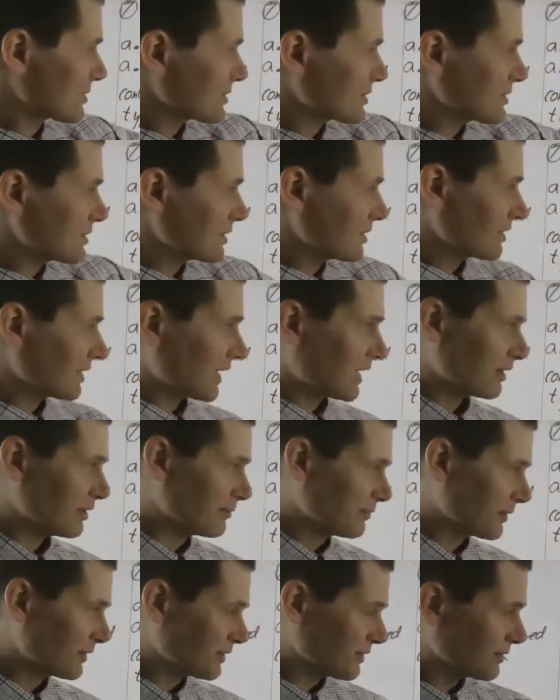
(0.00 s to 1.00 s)
the
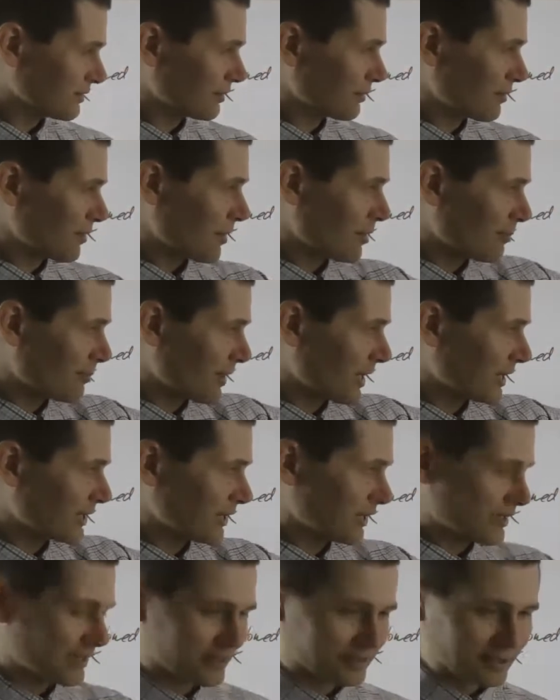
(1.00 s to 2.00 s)
elephant in the room,
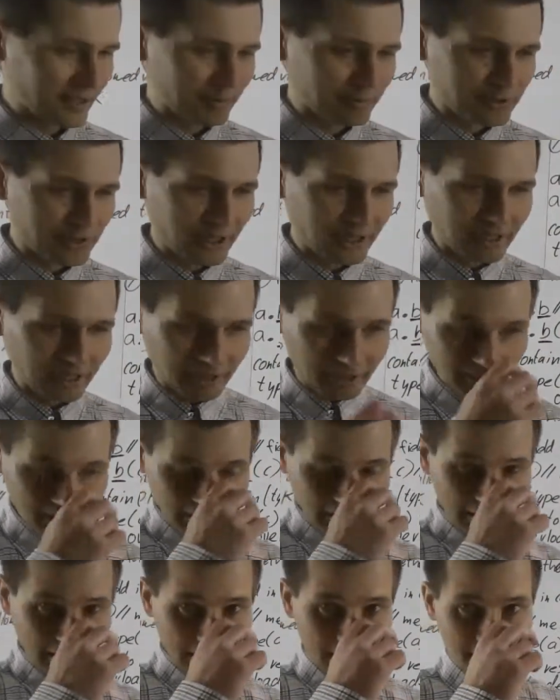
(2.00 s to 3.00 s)
right? Type checking.
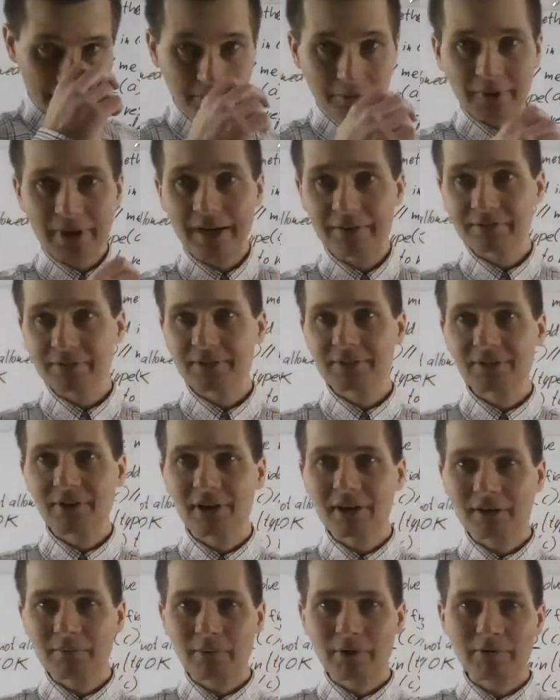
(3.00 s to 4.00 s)
So we have to
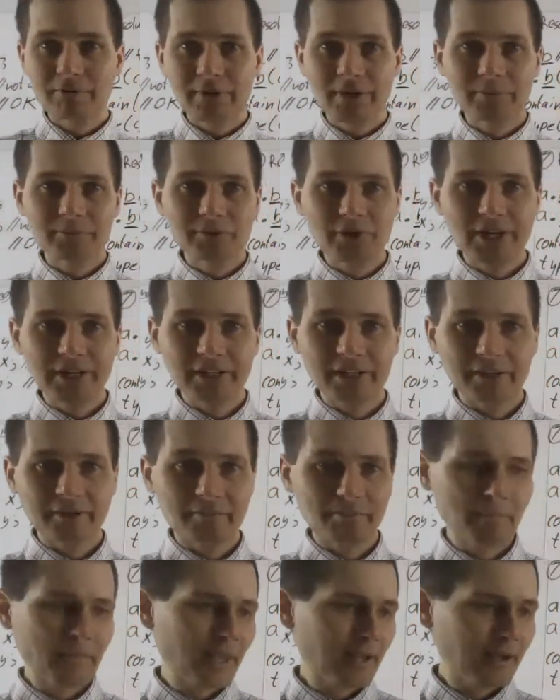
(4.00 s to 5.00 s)
talk about type checking.
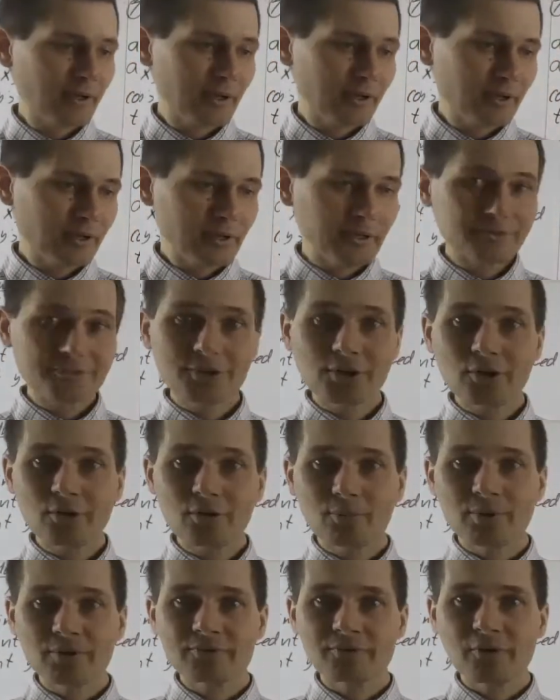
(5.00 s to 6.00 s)
So
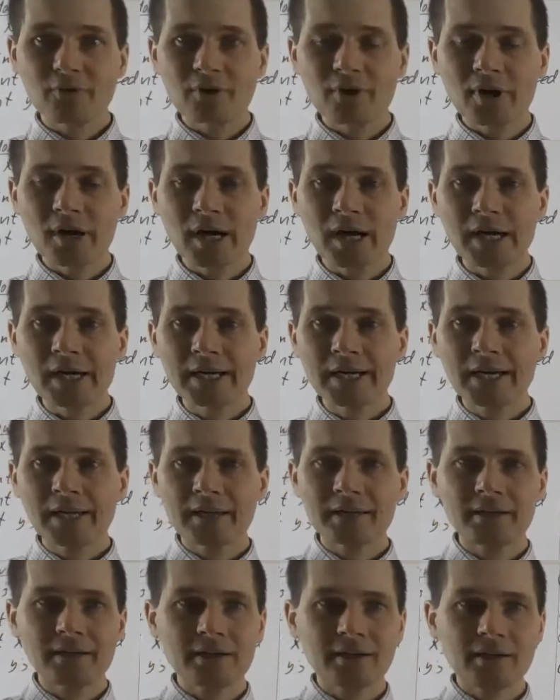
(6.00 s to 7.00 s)
before
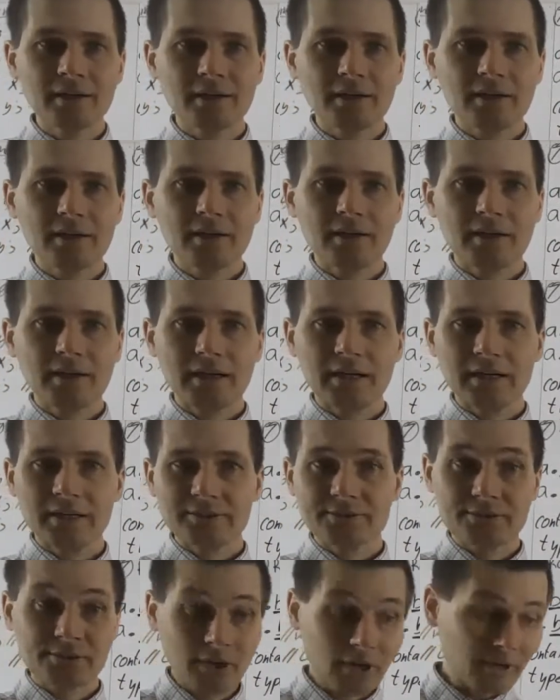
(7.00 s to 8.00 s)
I
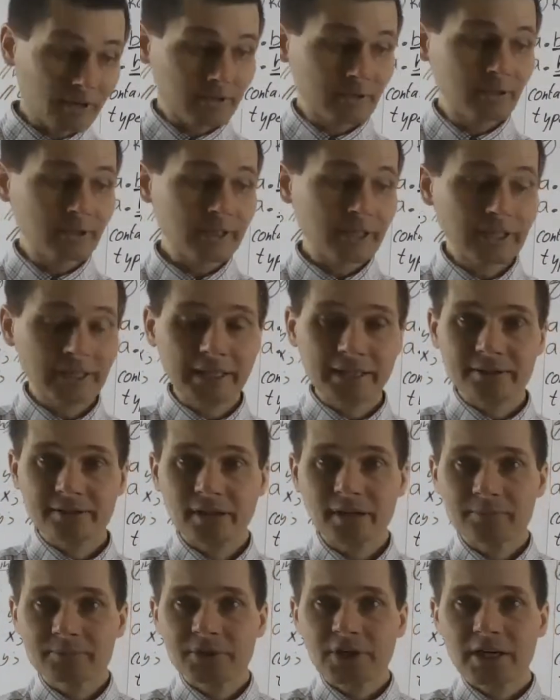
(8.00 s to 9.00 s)
start looking at
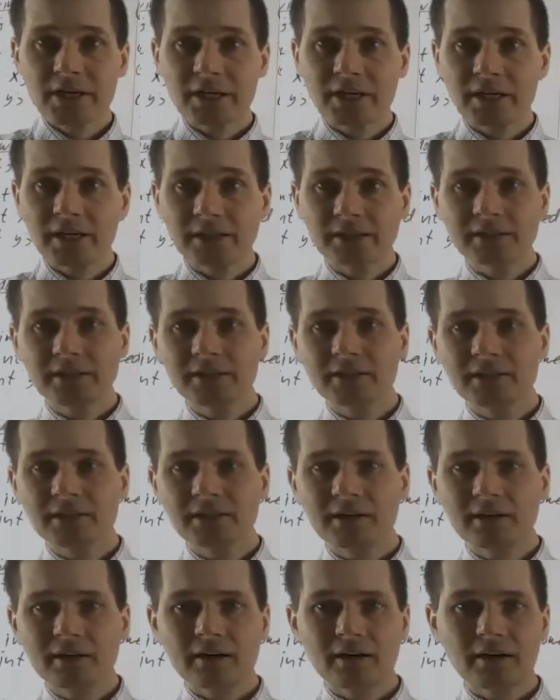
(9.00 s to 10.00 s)
type checking,
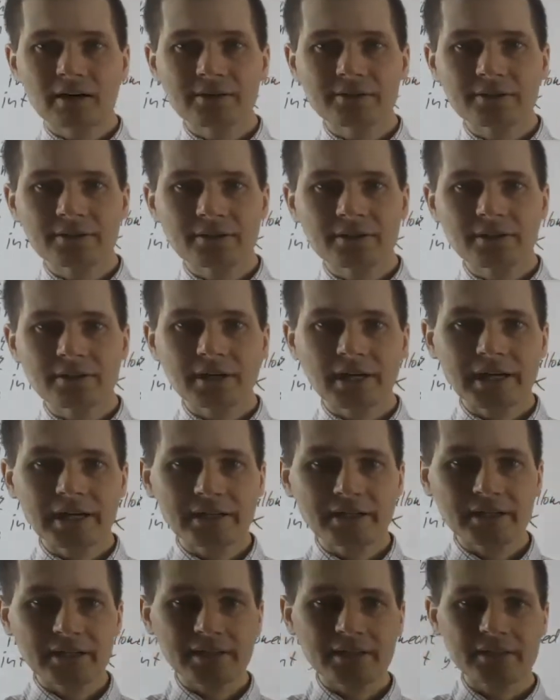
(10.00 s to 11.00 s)
are there
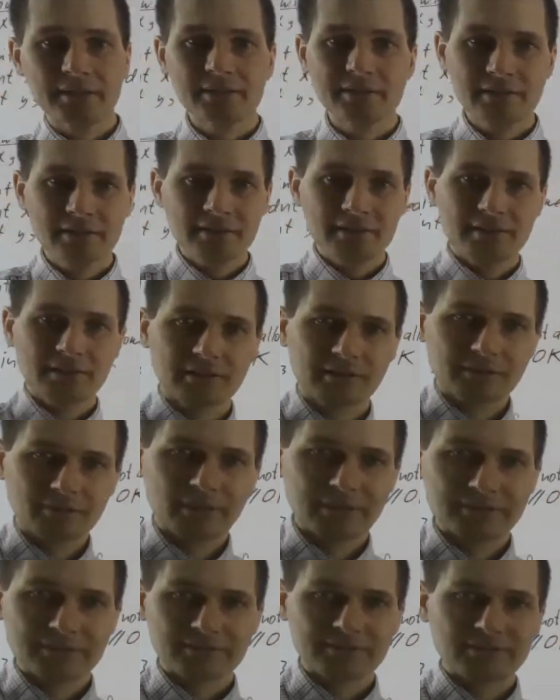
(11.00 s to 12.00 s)
any
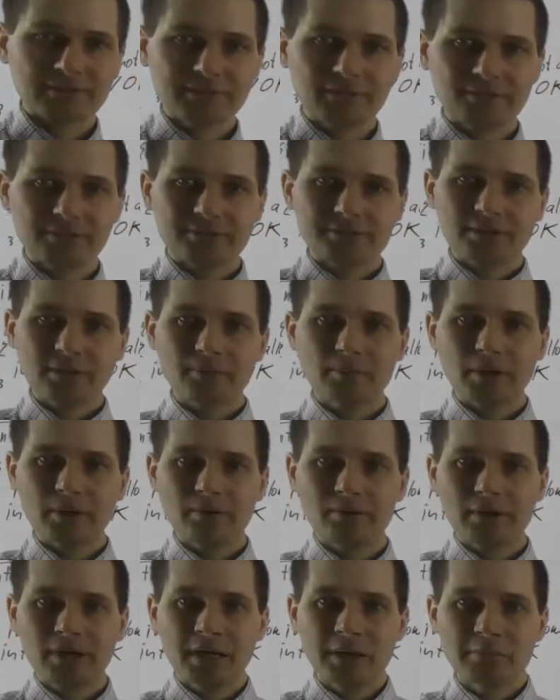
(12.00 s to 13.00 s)
questions
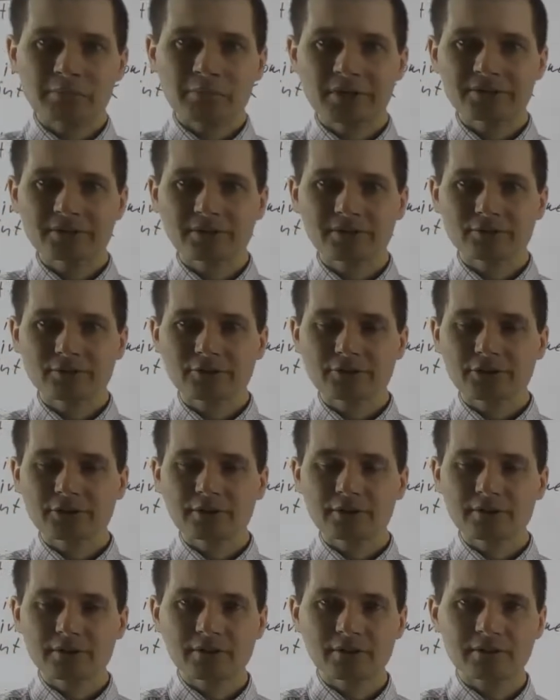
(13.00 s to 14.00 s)
about name
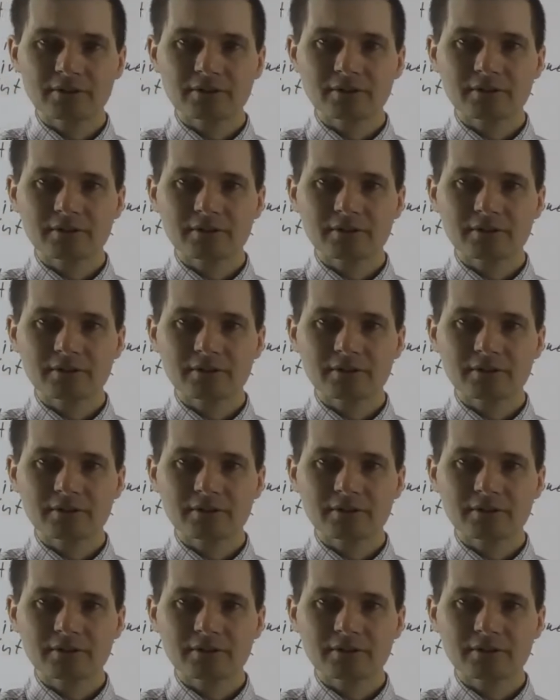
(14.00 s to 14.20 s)
resolution,